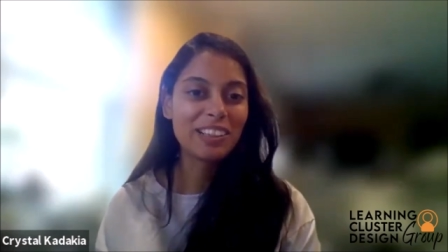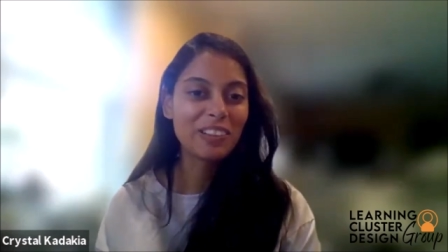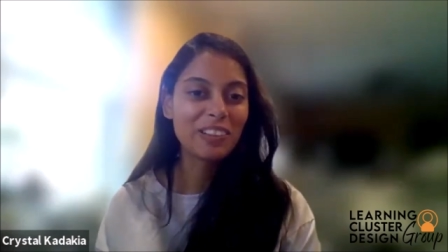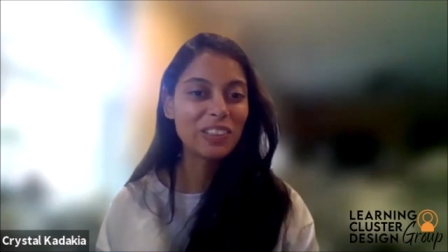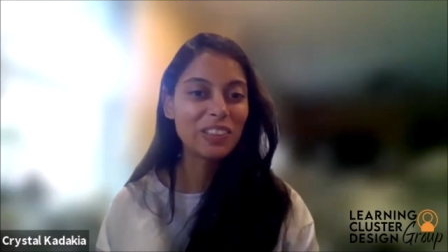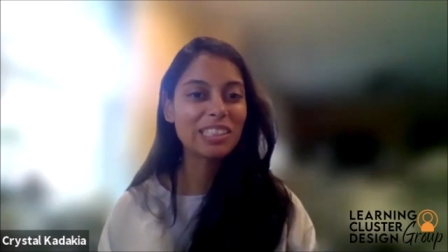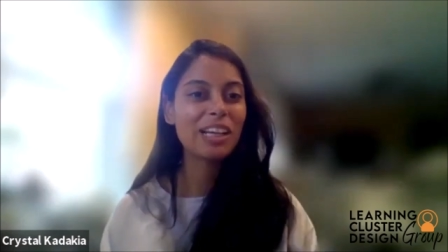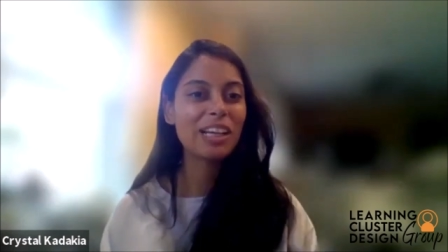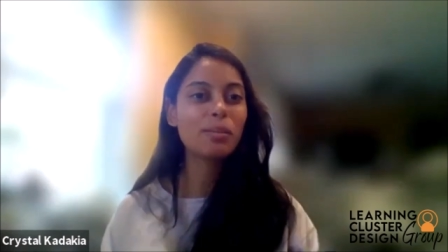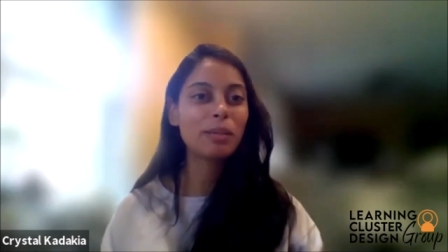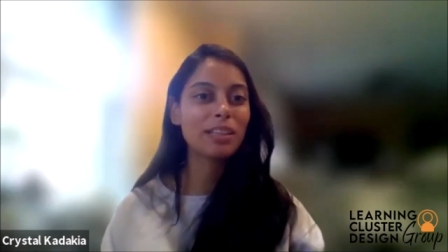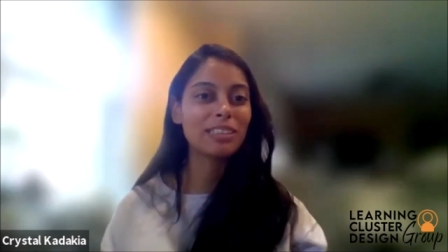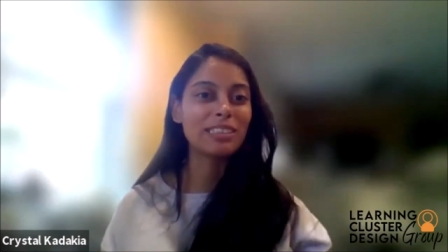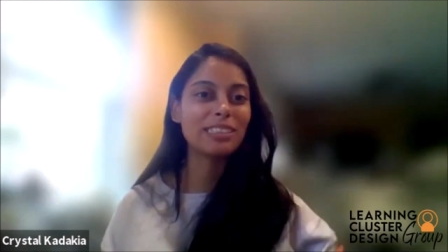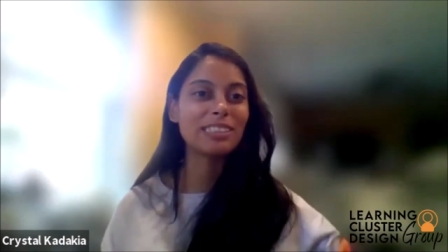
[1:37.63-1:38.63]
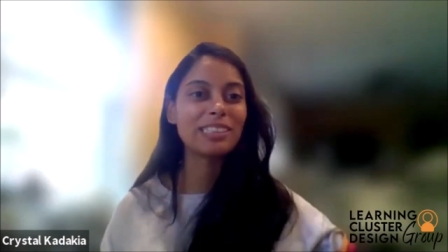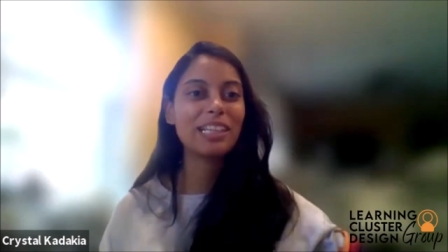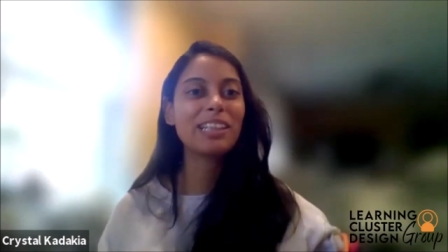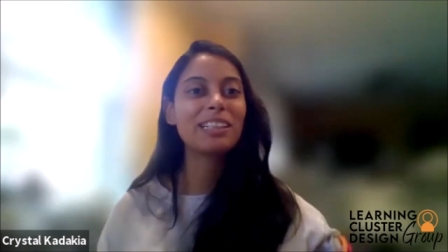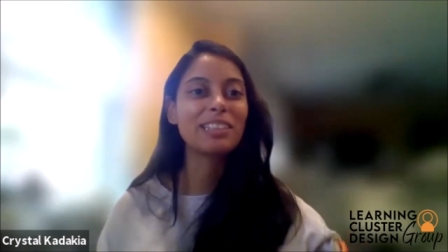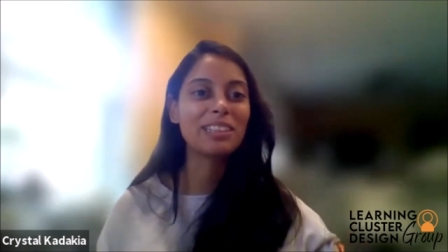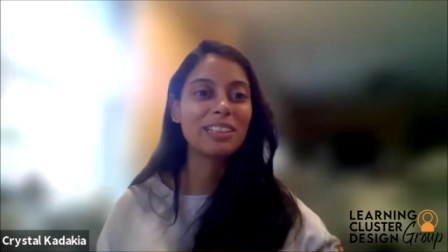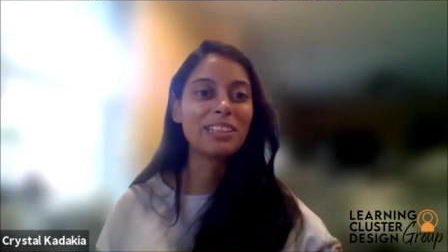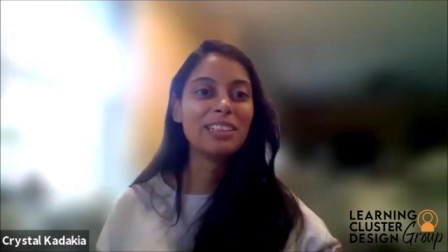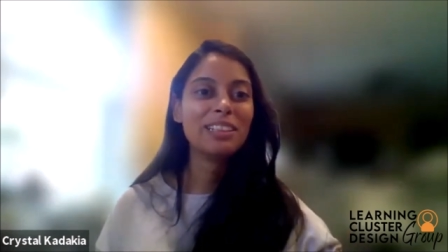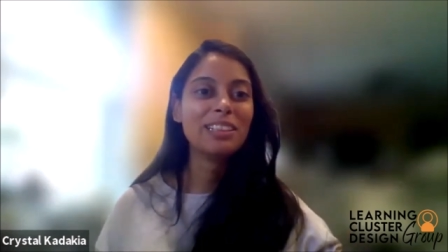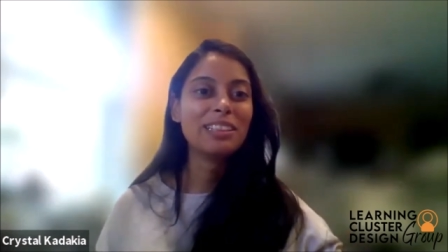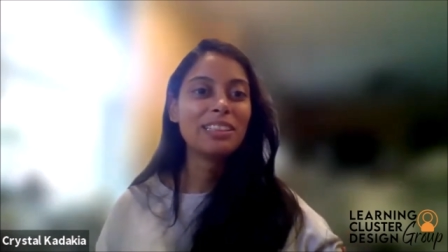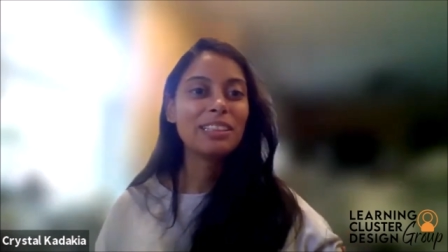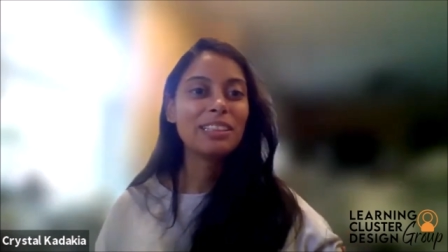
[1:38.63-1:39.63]
or it's not about the designer.
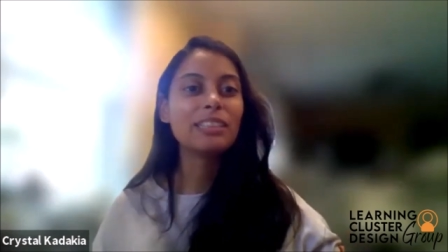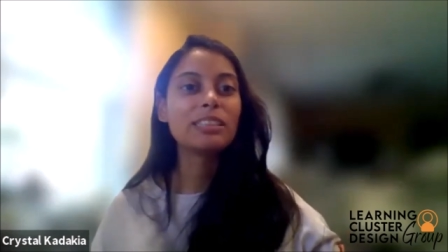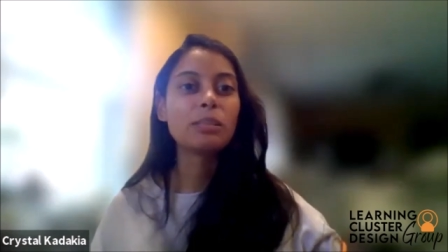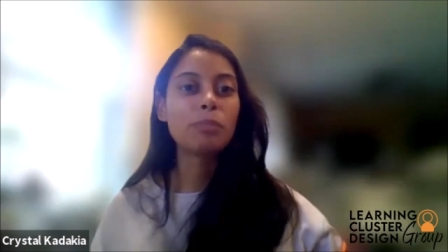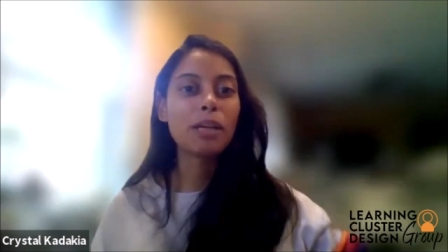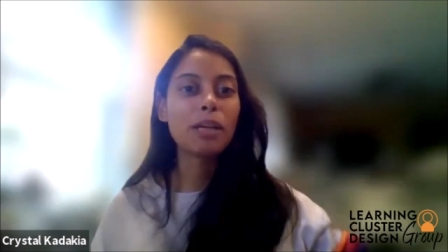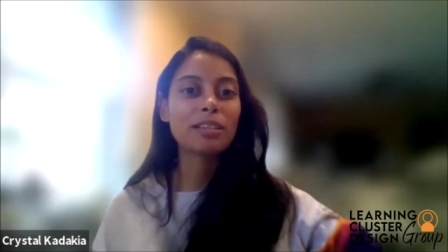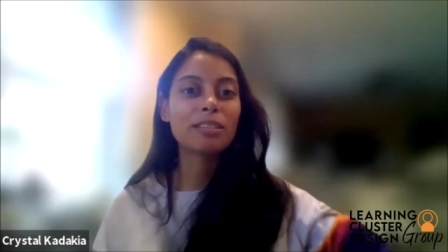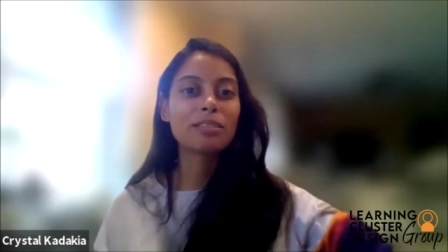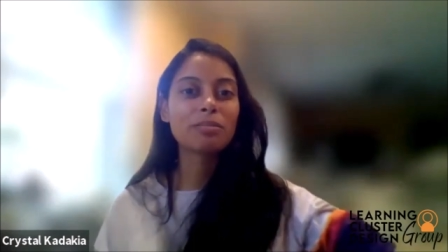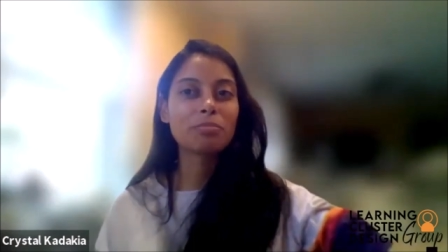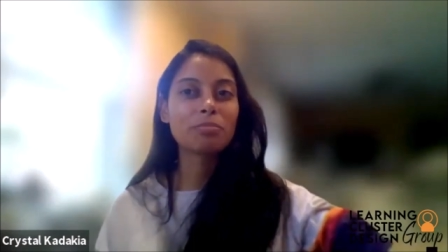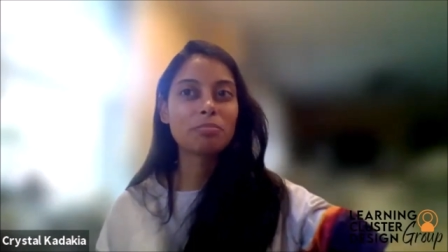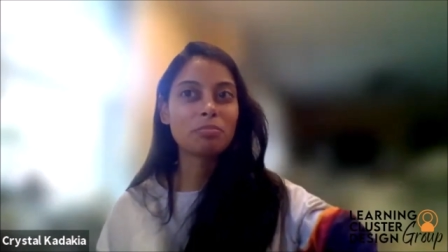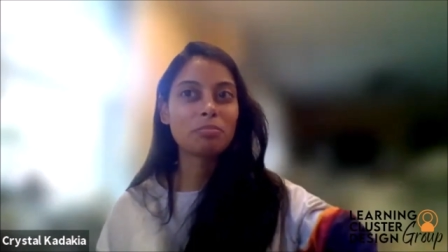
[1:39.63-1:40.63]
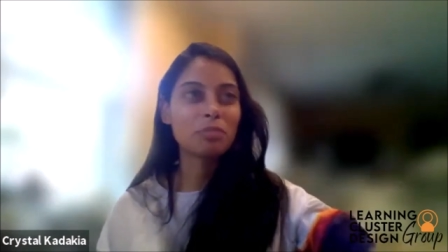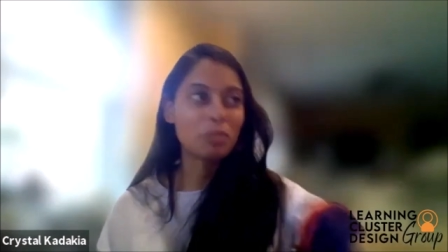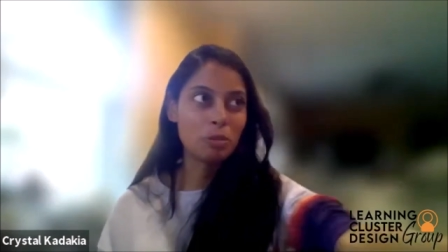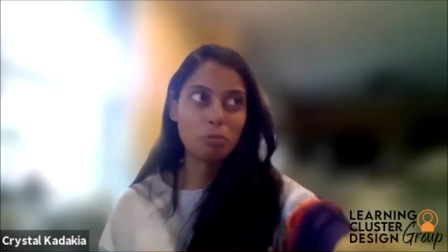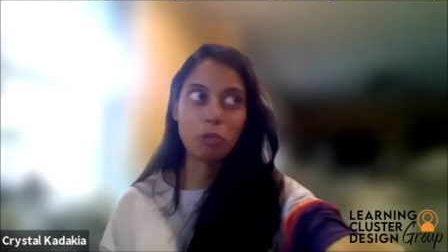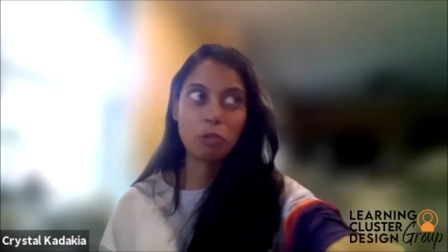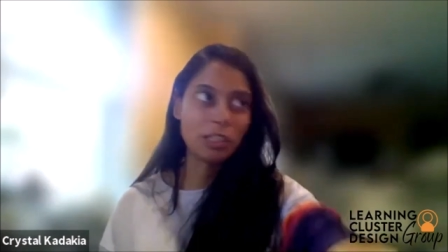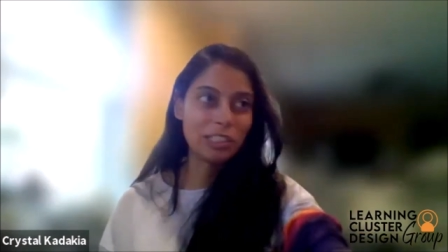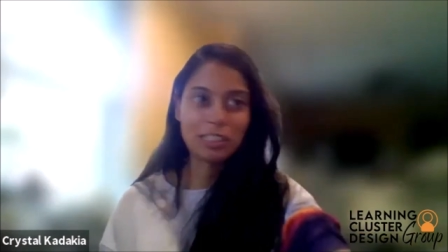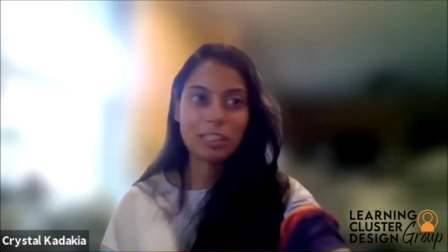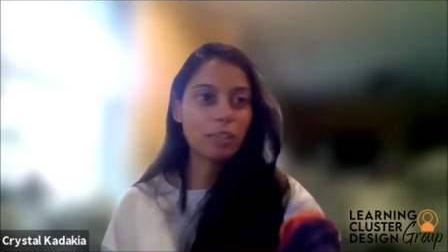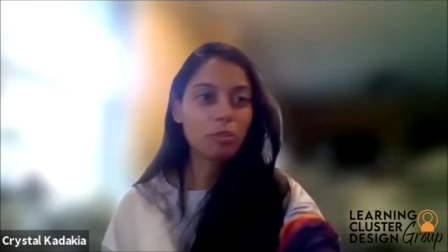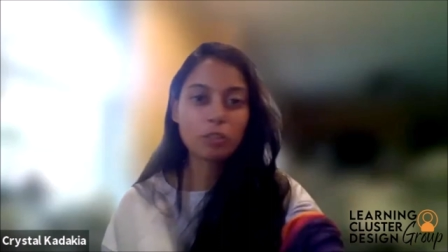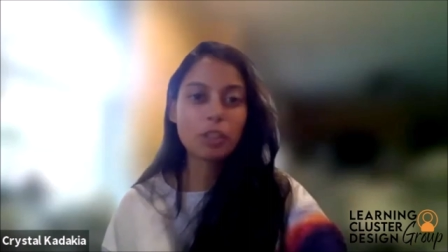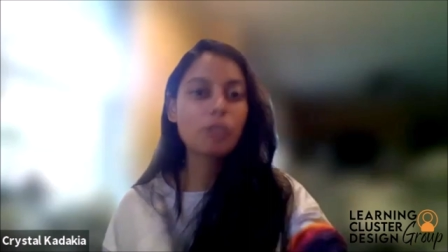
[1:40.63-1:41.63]
It's about what's their
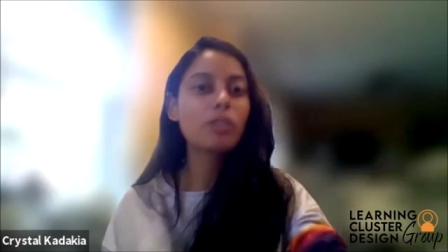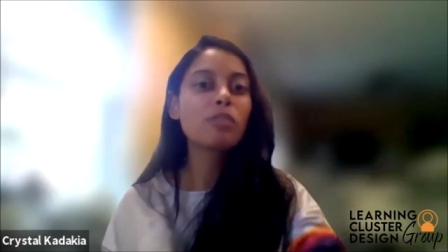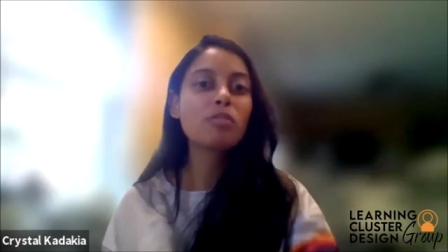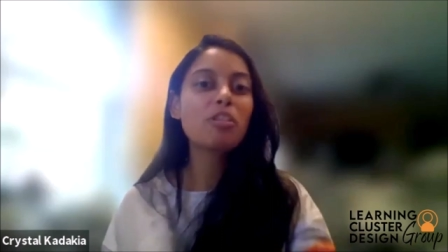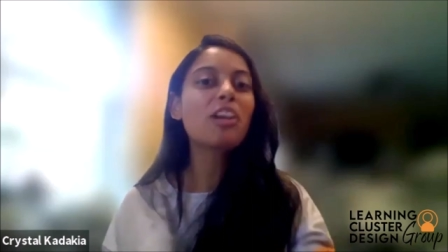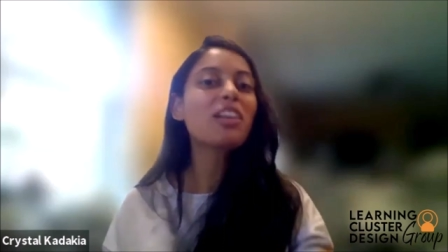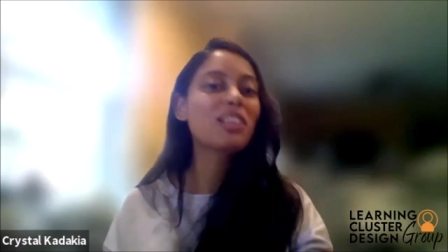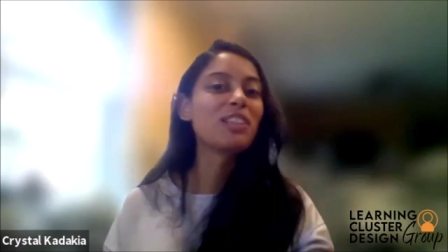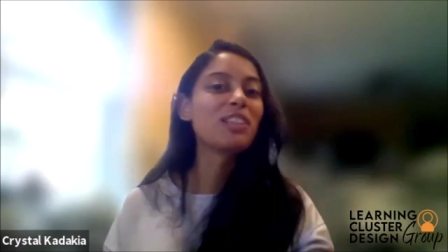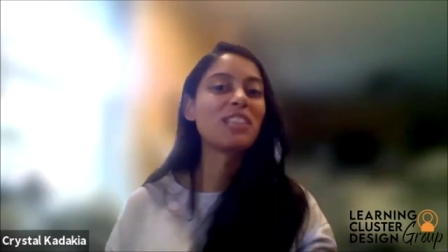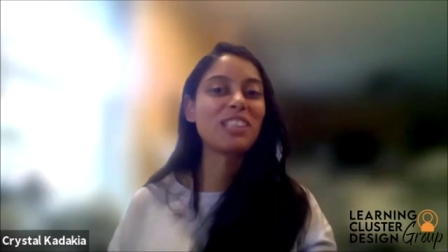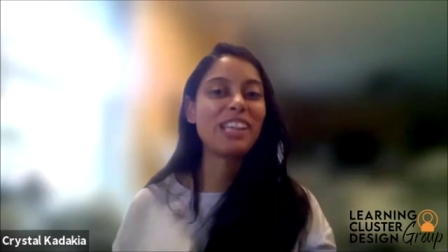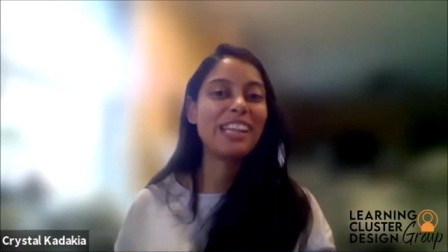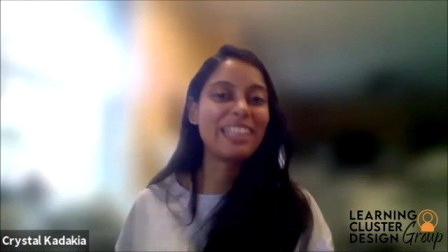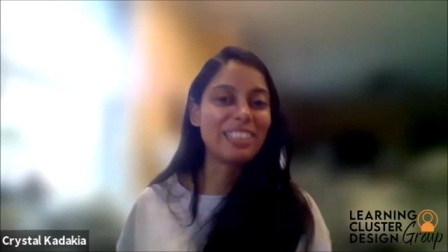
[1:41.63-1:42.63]
flow of work look like?